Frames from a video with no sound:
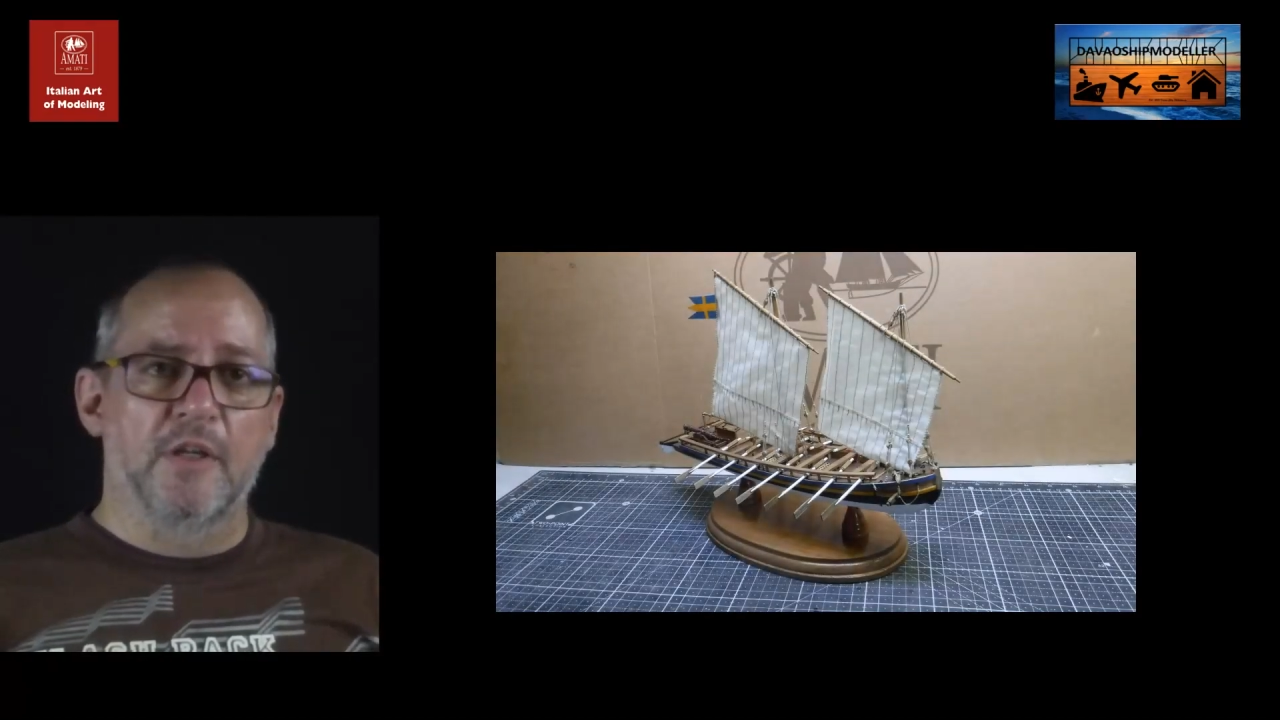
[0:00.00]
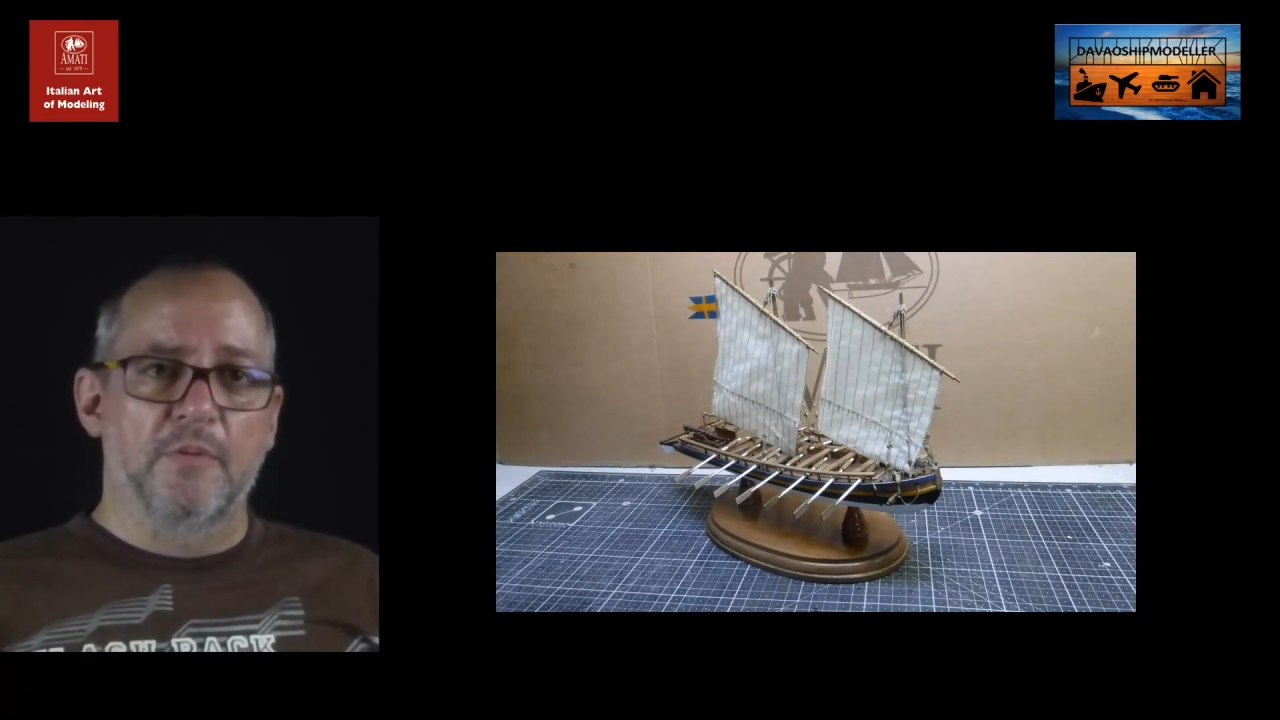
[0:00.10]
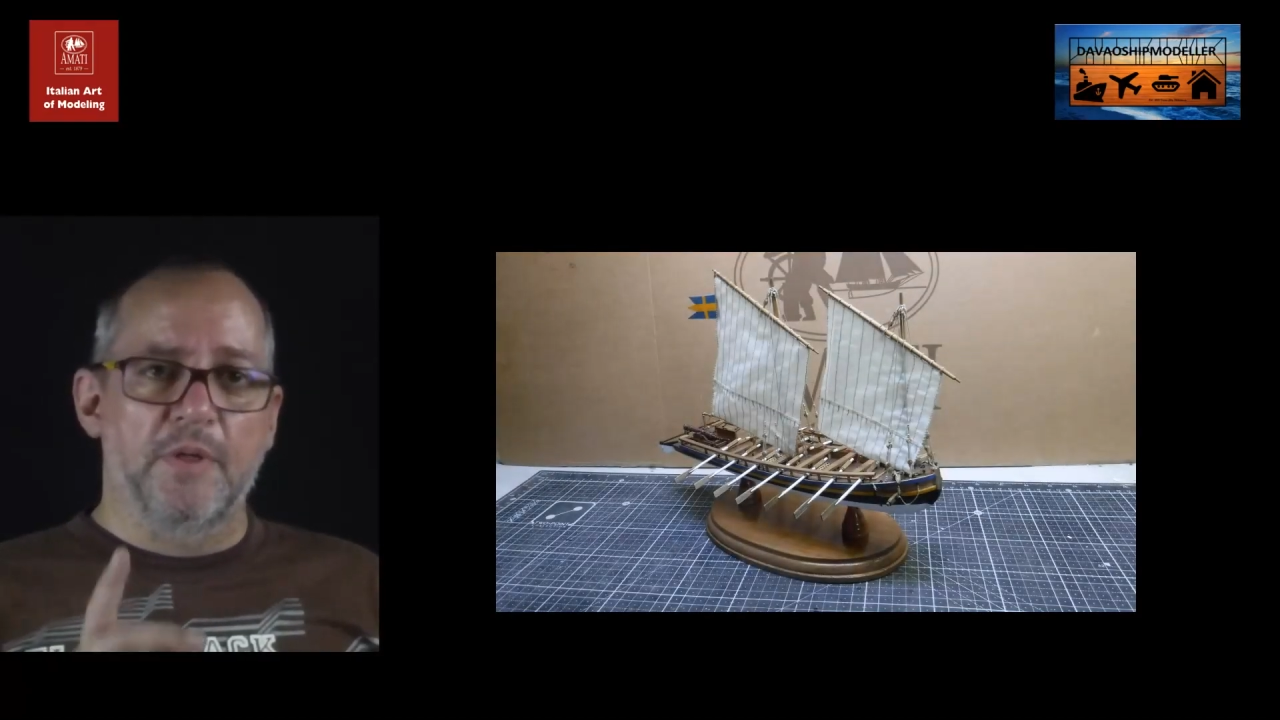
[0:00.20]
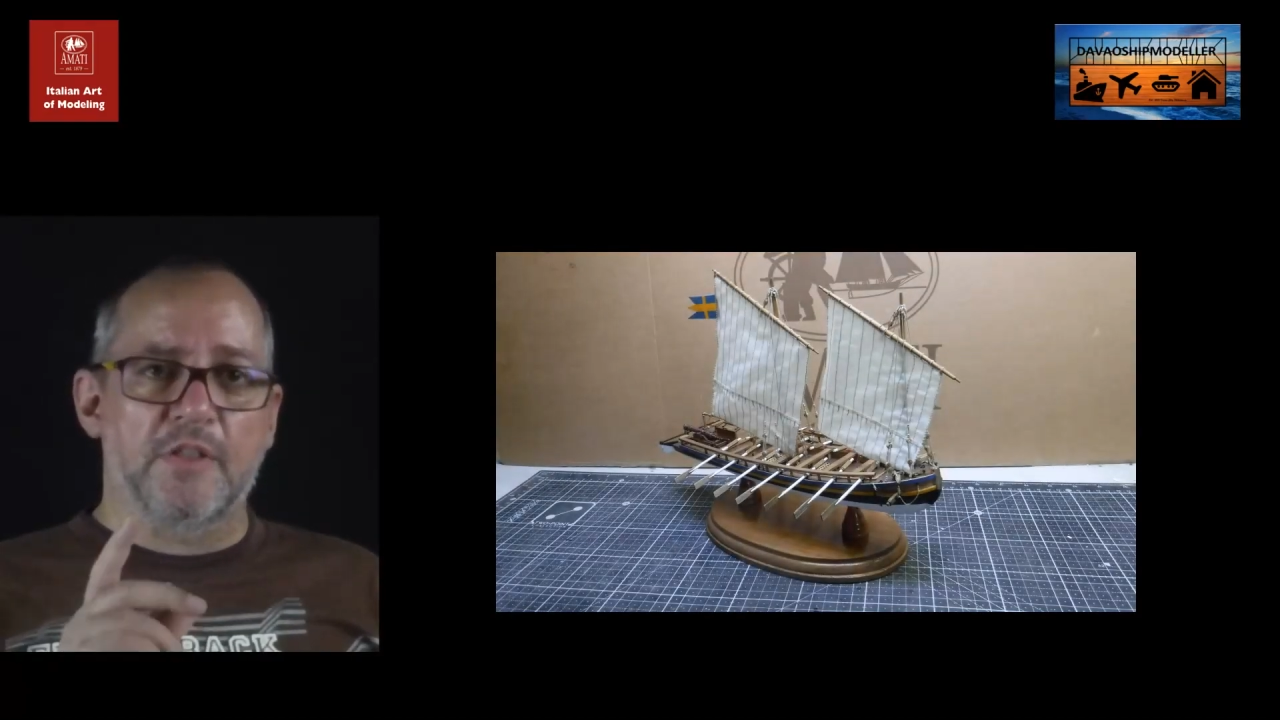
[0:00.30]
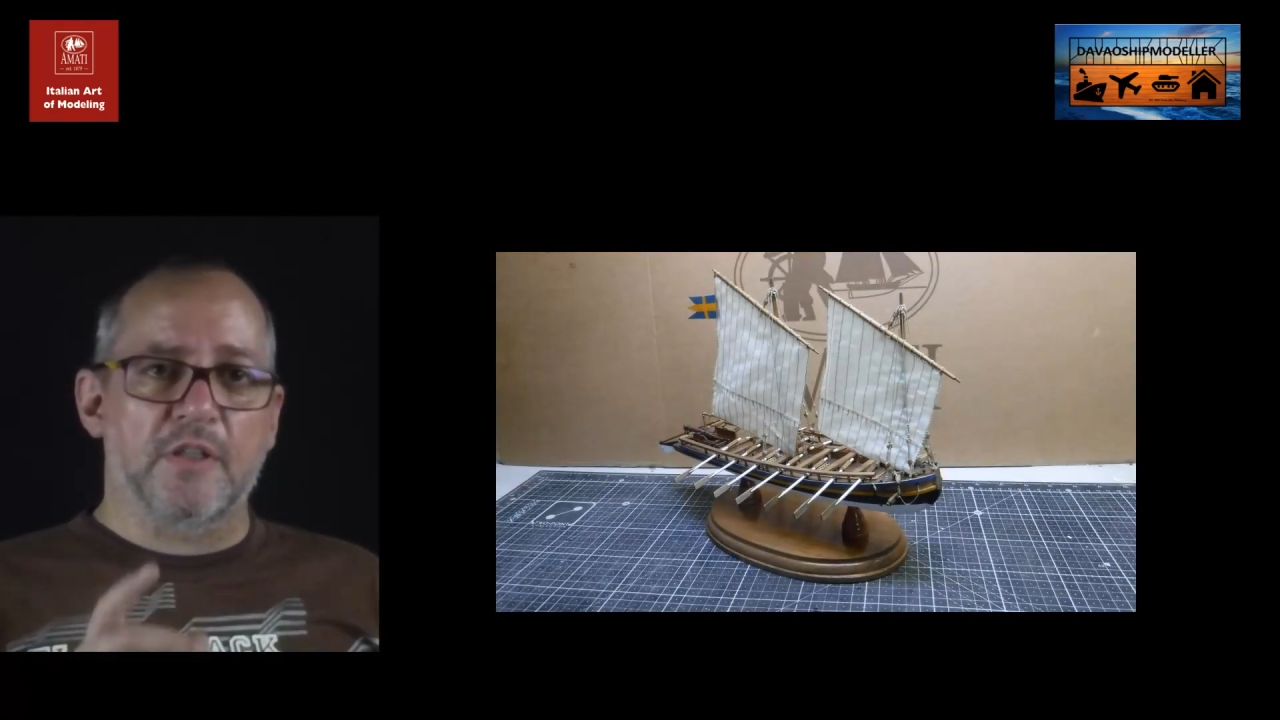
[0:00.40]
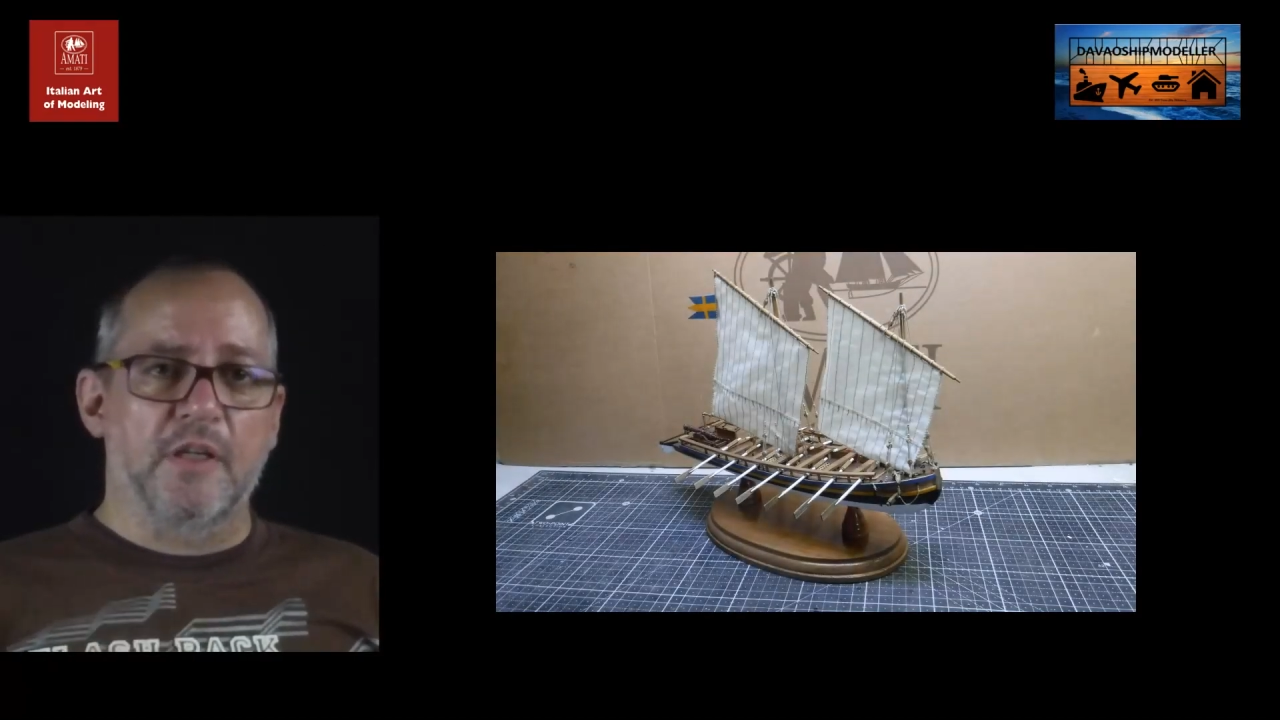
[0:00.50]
which